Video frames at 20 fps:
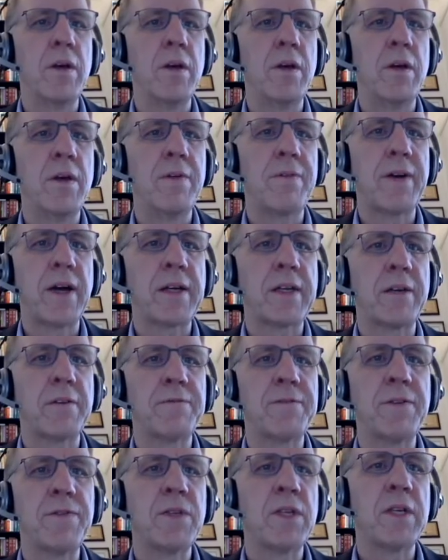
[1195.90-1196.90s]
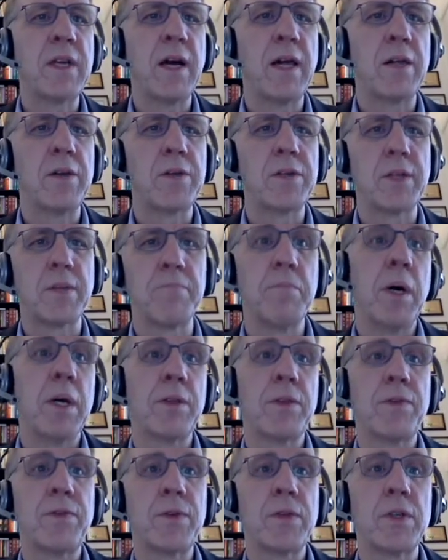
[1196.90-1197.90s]
if I get $50 a
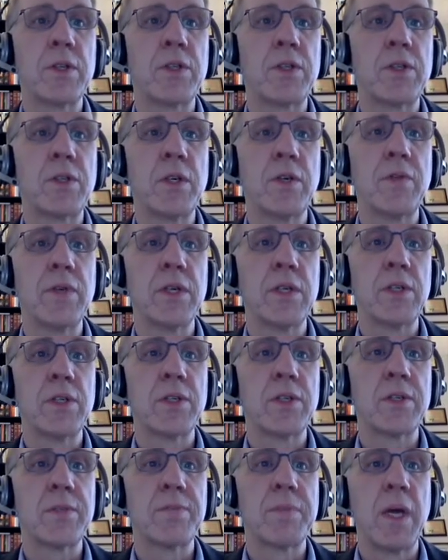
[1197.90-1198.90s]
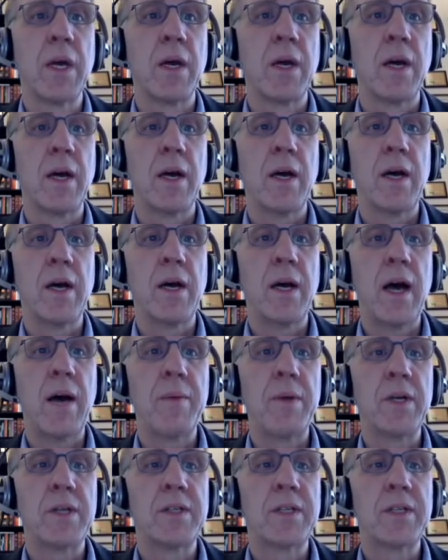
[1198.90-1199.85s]
month for this service, I'm going to